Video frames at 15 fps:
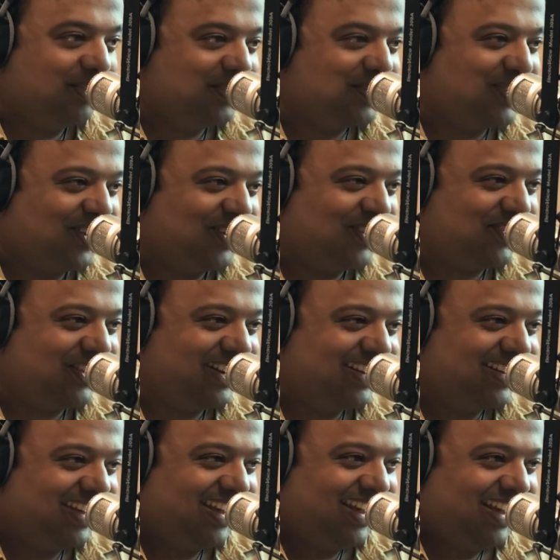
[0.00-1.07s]
in this country.
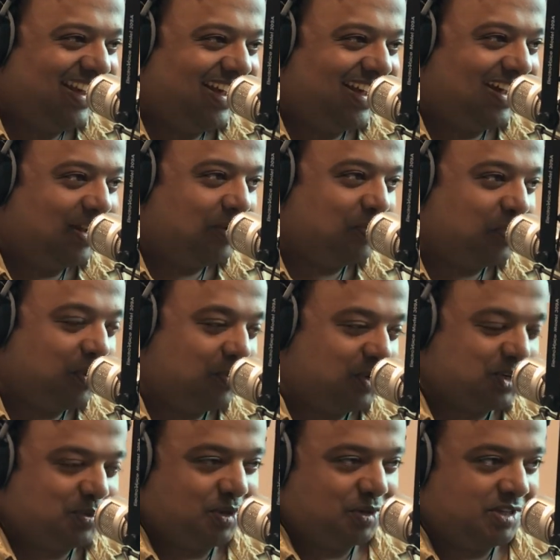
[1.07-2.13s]
We
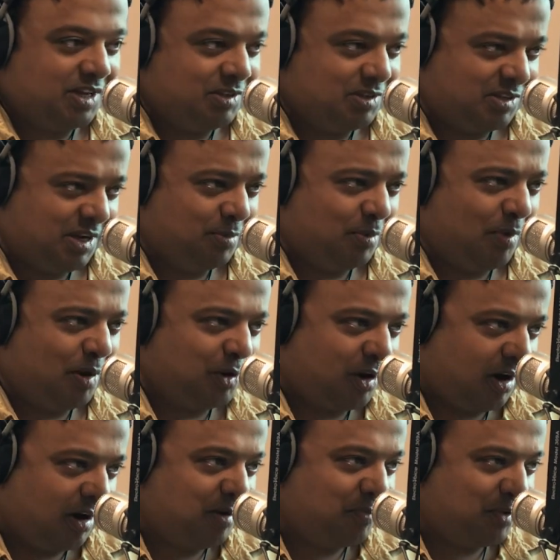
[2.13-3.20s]
wish we could say the same about your
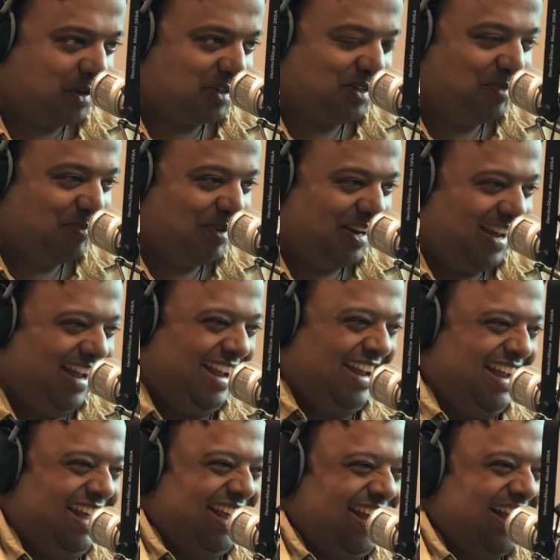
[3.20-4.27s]
current president,
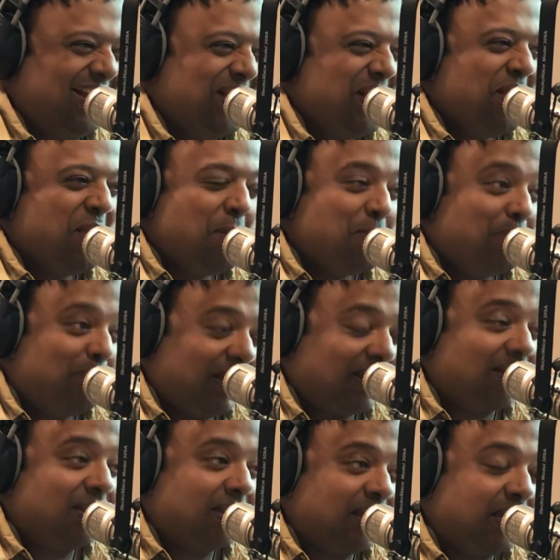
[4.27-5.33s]
but
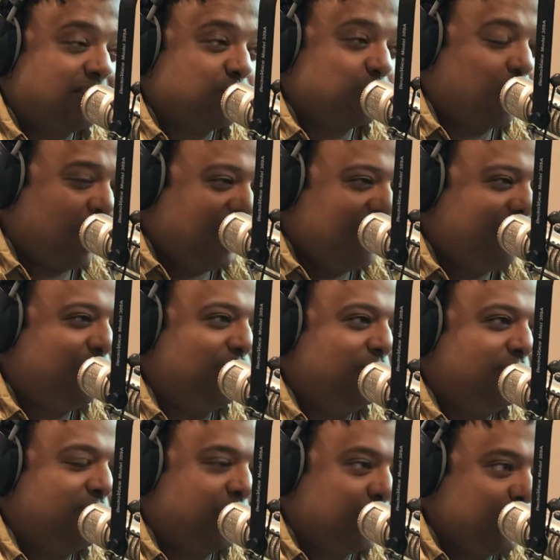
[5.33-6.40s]
it's
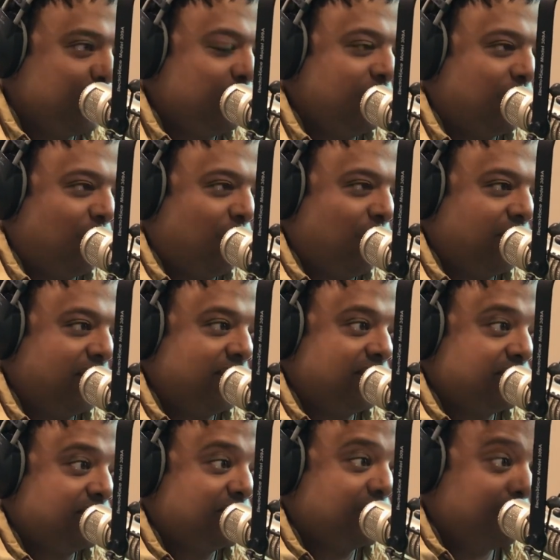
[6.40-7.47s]
wonderful that you were on
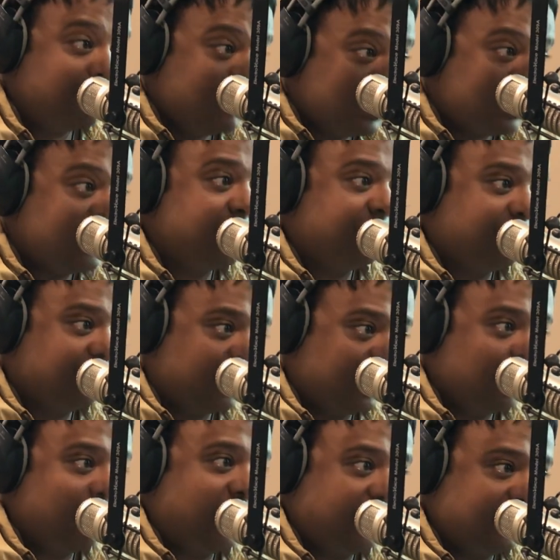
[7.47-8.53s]
his committee for the
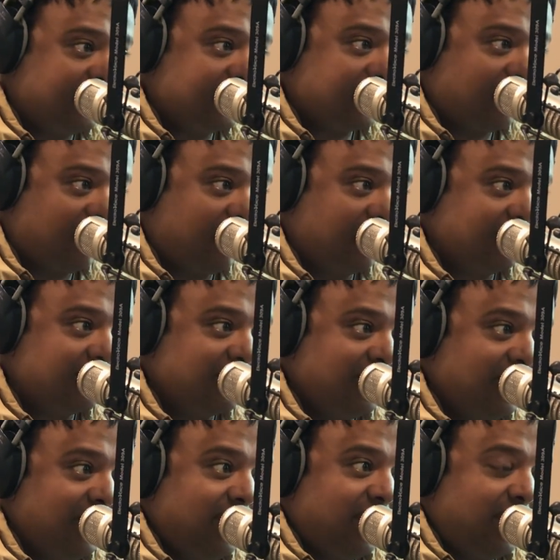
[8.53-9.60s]
humanities and arts,
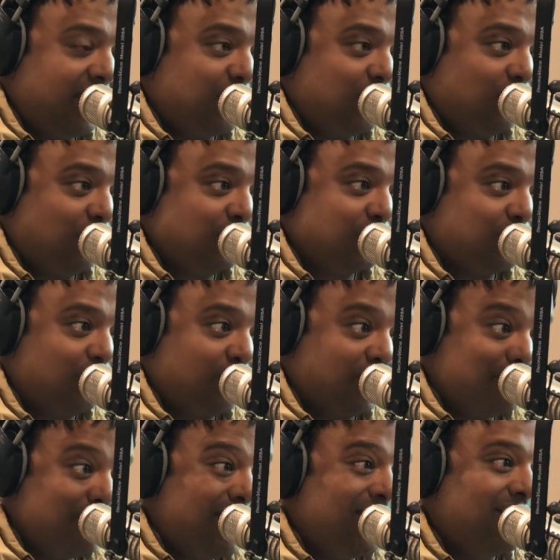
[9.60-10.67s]
and you also got
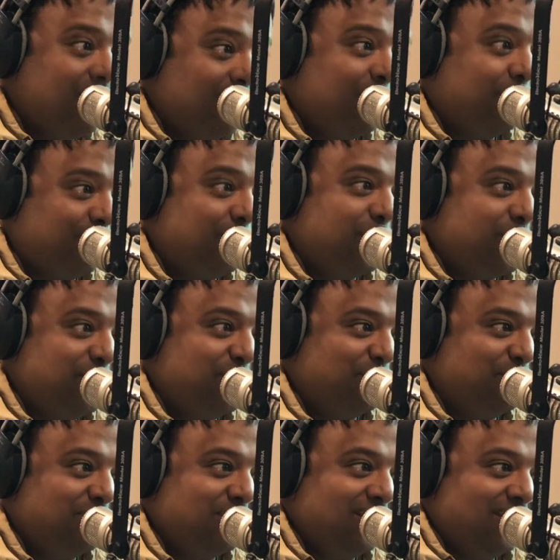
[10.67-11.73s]
a Medal of
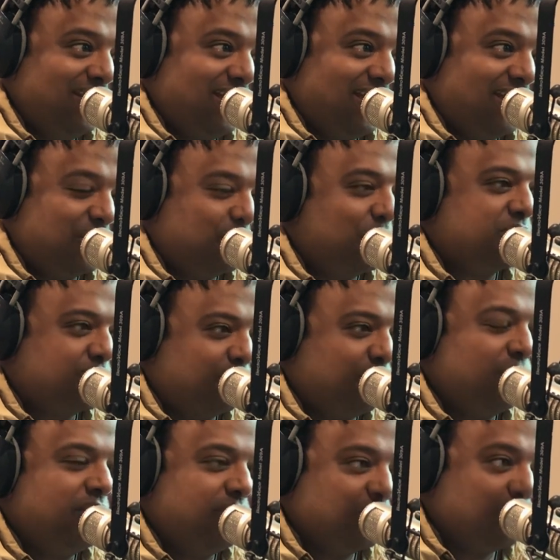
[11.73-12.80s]
Freedom, and you must have
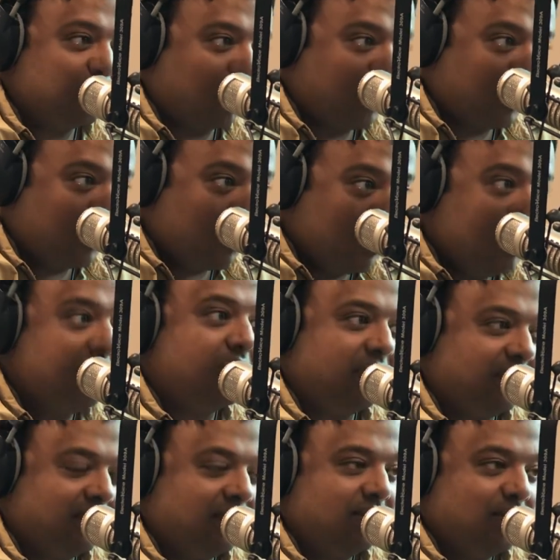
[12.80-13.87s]
really enjoyed
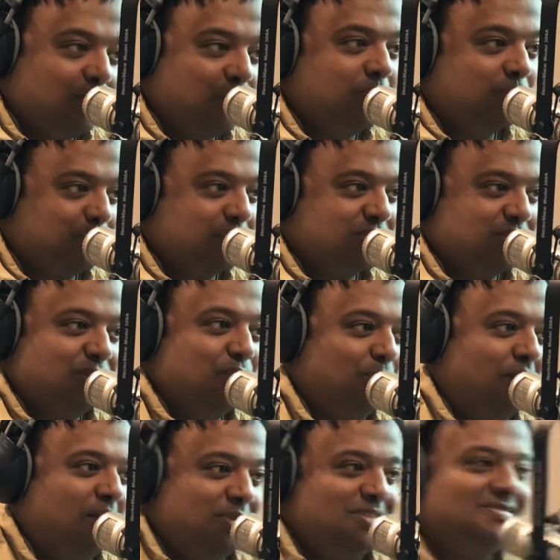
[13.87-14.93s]
working with President
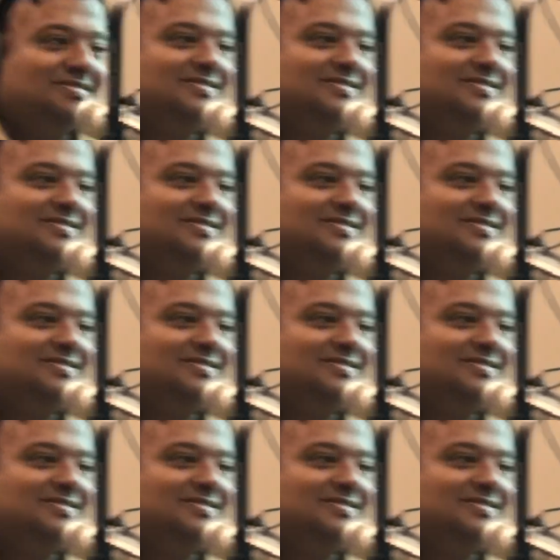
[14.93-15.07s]
Obama.